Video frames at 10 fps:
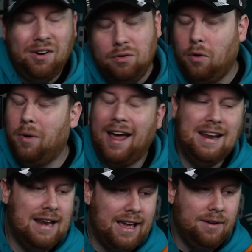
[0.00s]
I don't know what
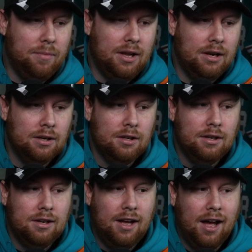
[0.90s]
I name it.
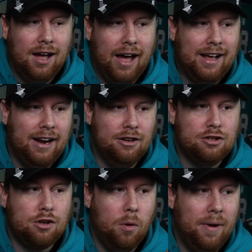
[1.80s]
I kind of
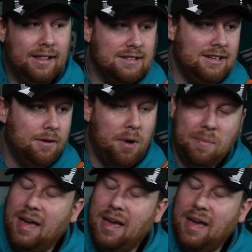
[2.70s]
just go by the seat of my